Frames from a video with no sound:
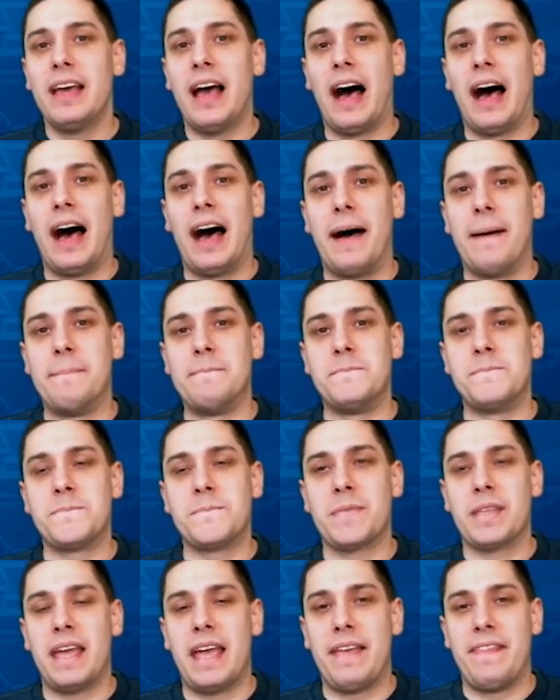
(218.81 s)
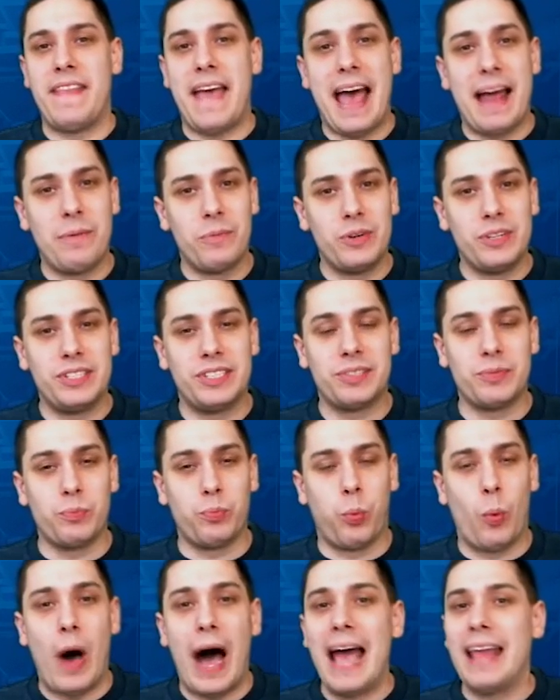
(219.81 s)
Um, and that was
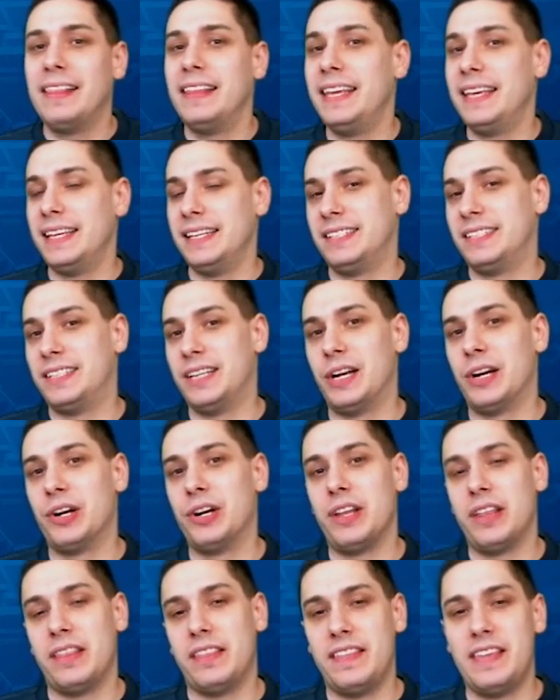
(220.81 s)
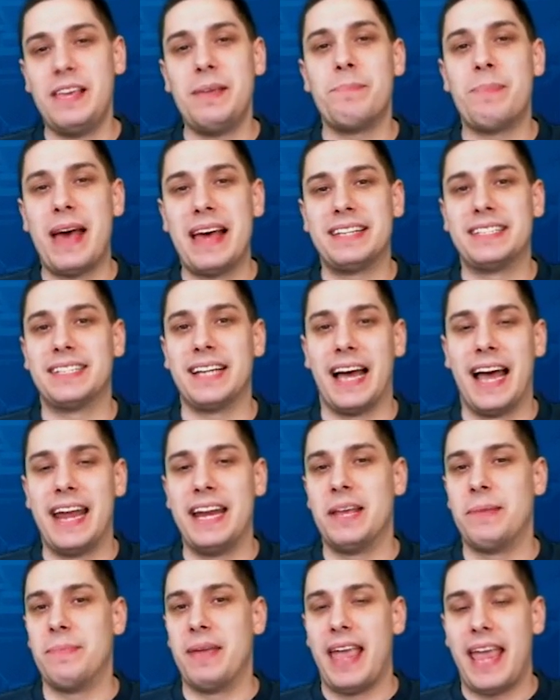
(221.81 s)
widely considered the best
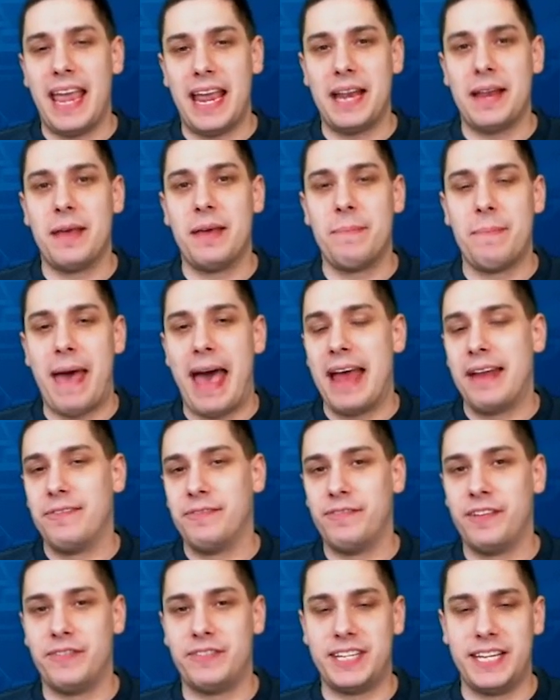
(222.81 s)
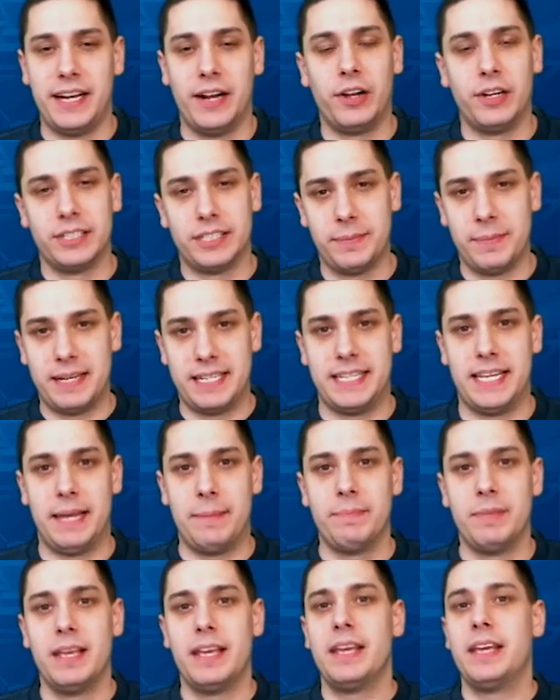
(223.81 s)
item in Madden 15 Ultimate
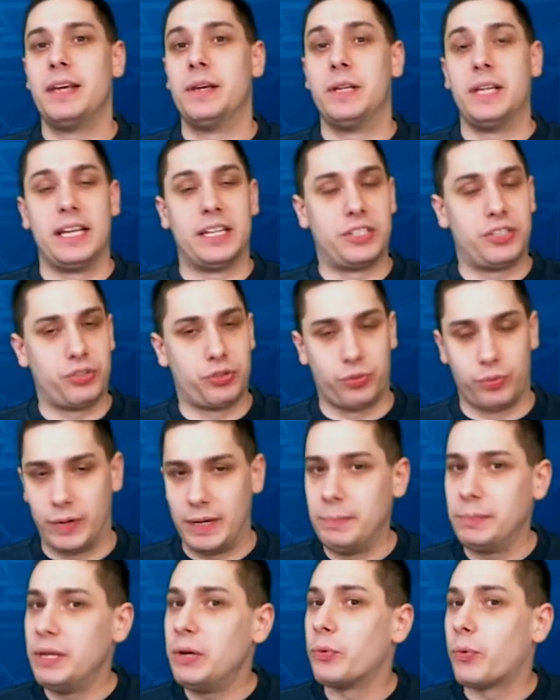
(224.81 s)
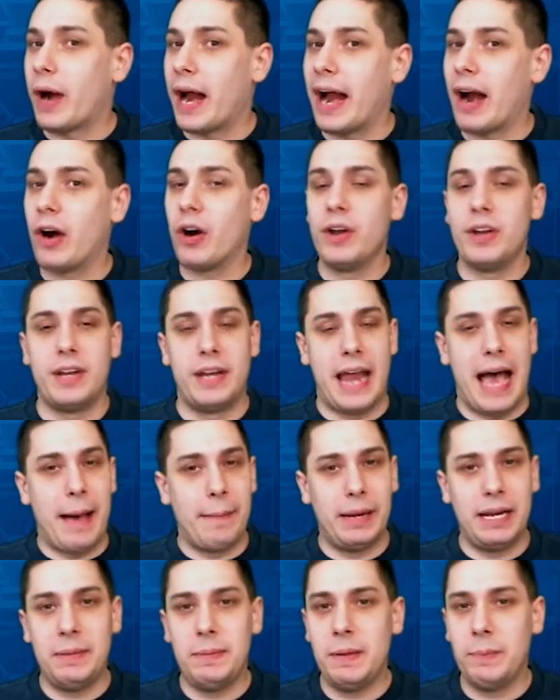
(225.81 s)
Team extremely rare.
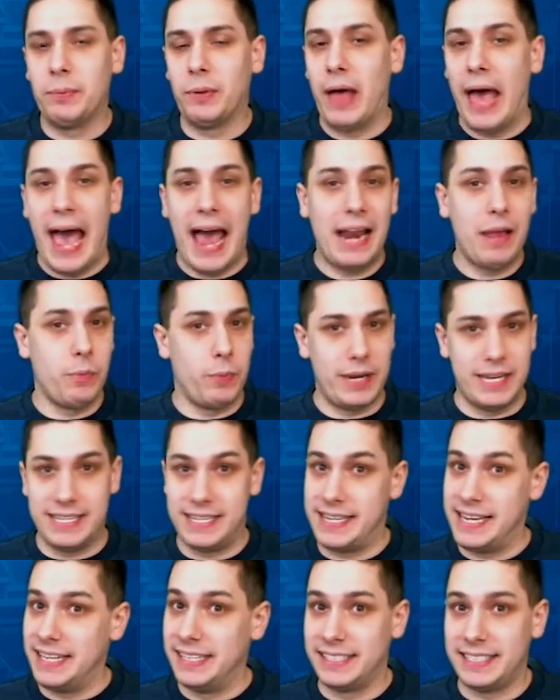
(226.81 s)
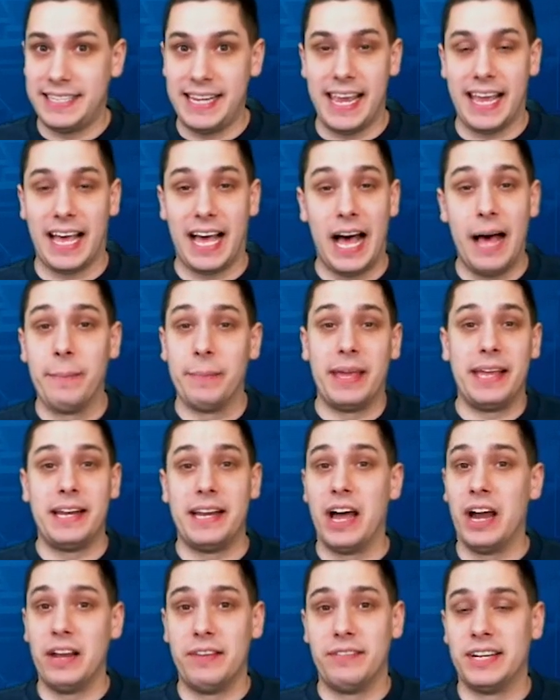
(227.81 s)
Not many people had it. We didn't see it
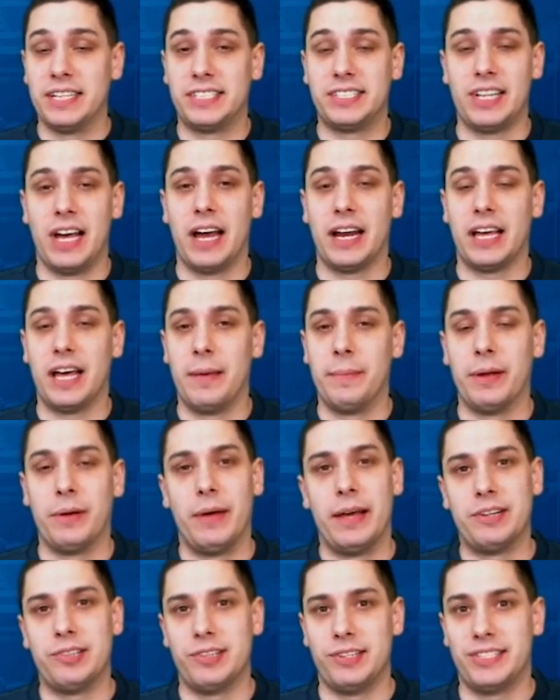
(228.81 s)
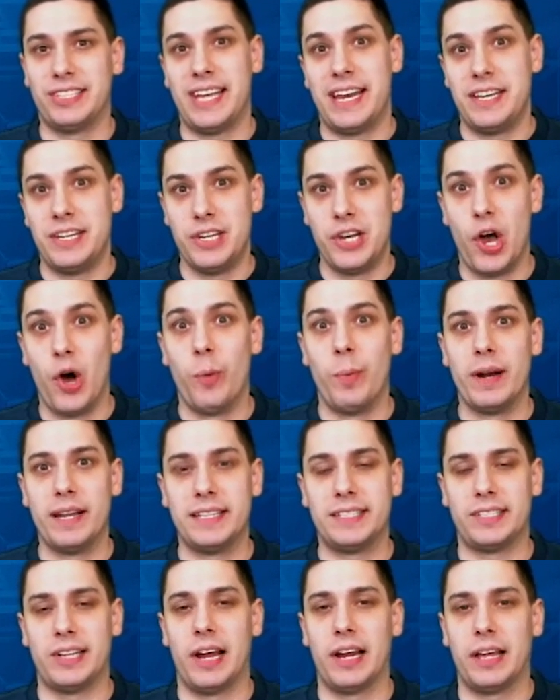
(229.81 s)
coming. None of us saw it coming. Well, I shouldn't say
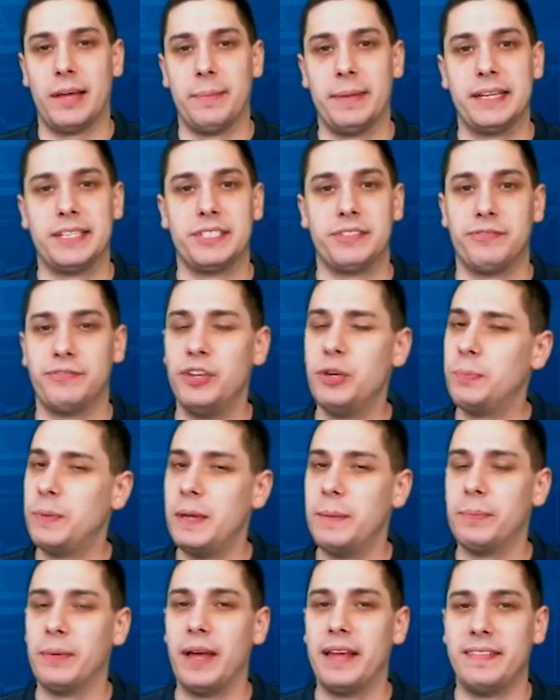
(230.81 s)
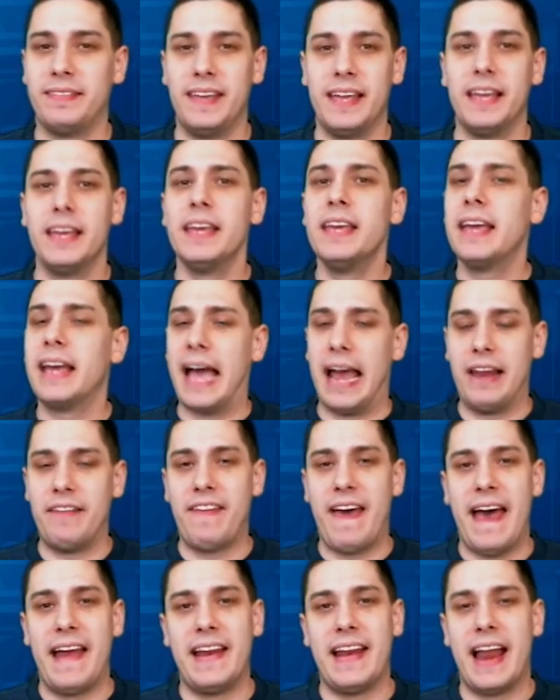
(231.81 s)
nobody saw it coming because a few people, I think, kind
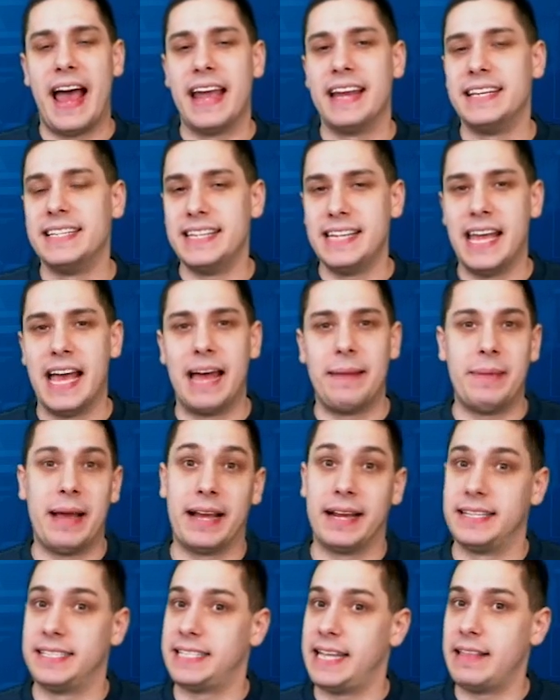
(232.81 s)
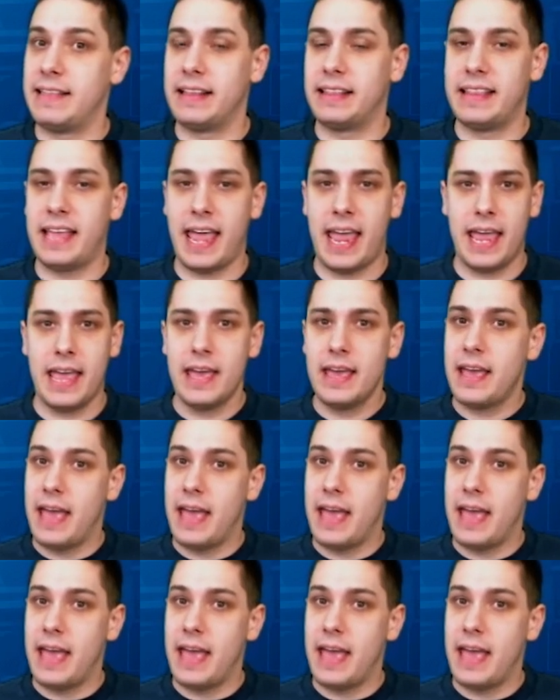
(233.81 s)
of had an idea. I'm not going to say that they